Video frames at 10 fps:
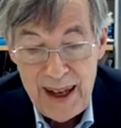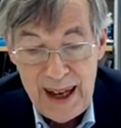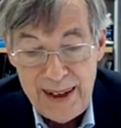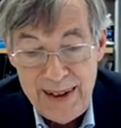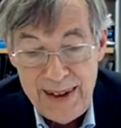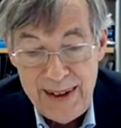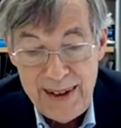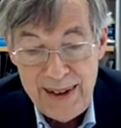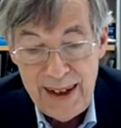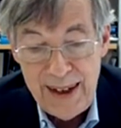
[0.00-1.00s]

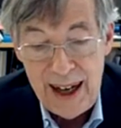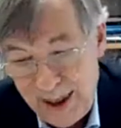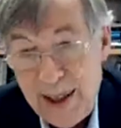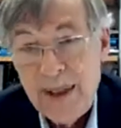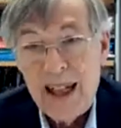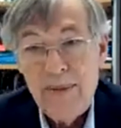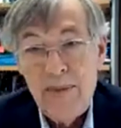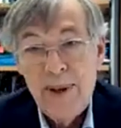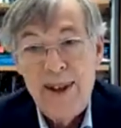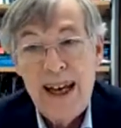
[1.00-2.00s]
unwise statement, let me
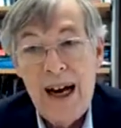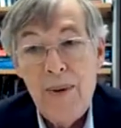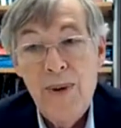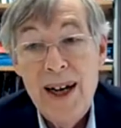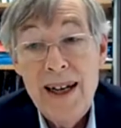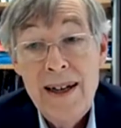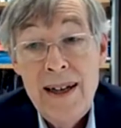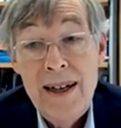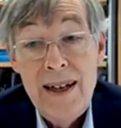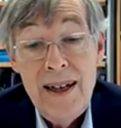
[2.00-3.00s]
put it that way,
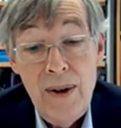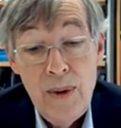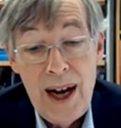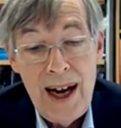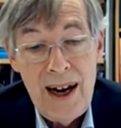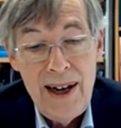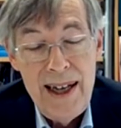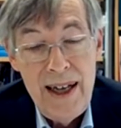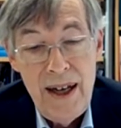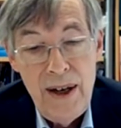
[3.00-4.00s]
where
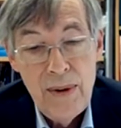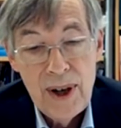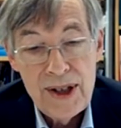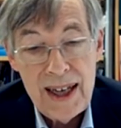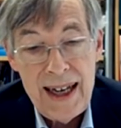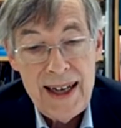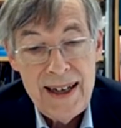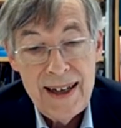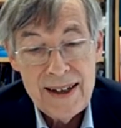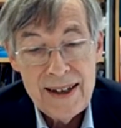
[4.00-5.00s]
he was
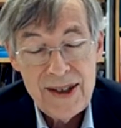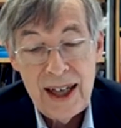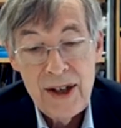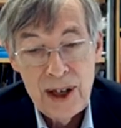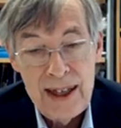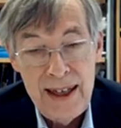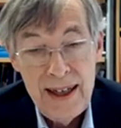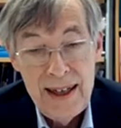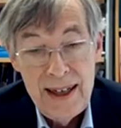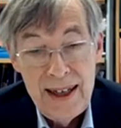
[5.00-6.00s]
saying essentially
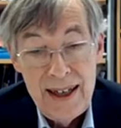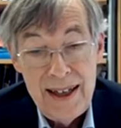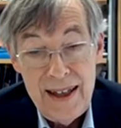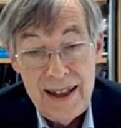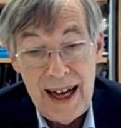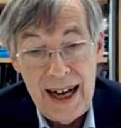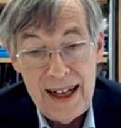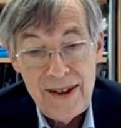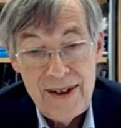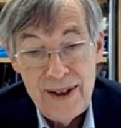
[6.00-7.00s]

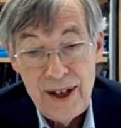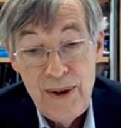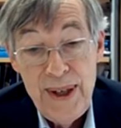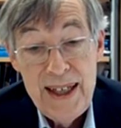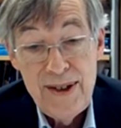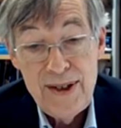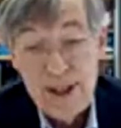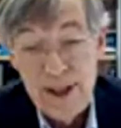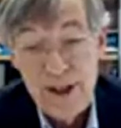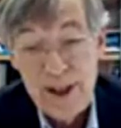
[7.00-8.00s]
that the Greeks and
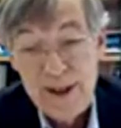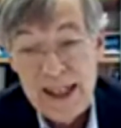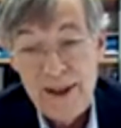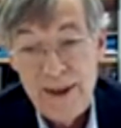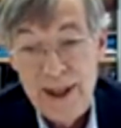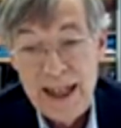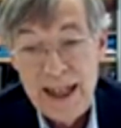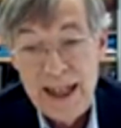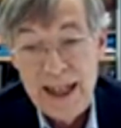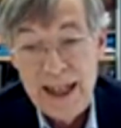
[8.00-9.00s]
the Turks had to get
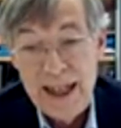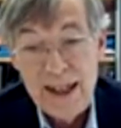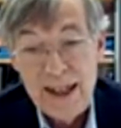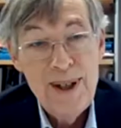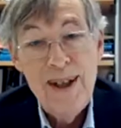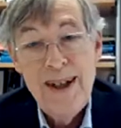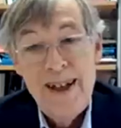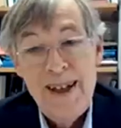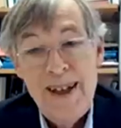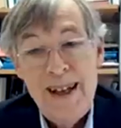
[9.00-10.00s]
together
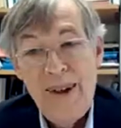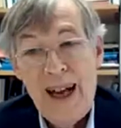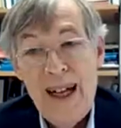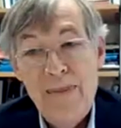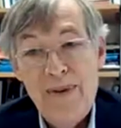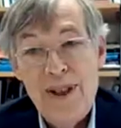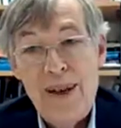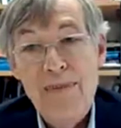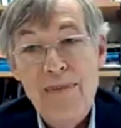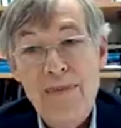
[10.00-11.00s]
and with the help of
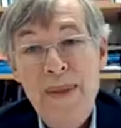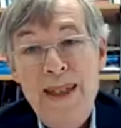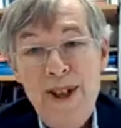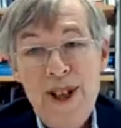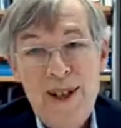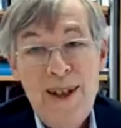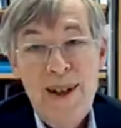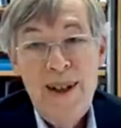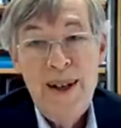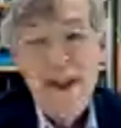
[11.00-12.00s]
some mediation
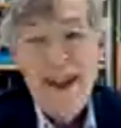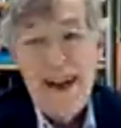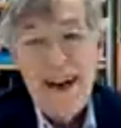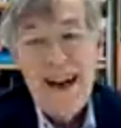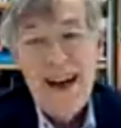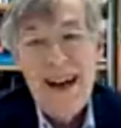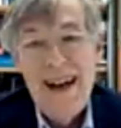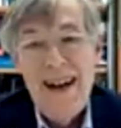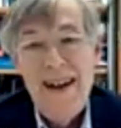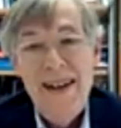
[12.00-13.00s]

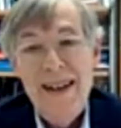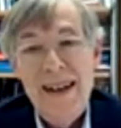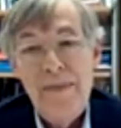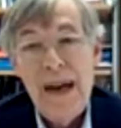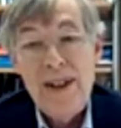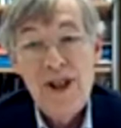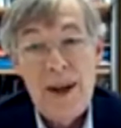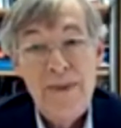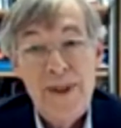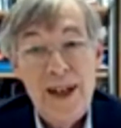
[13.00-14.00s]
patch
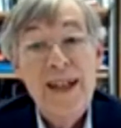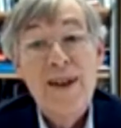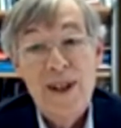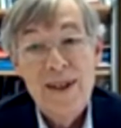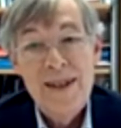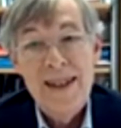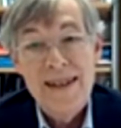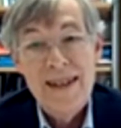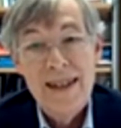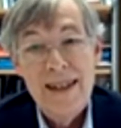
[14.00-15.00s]
up their
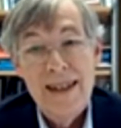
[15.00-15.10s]
differences.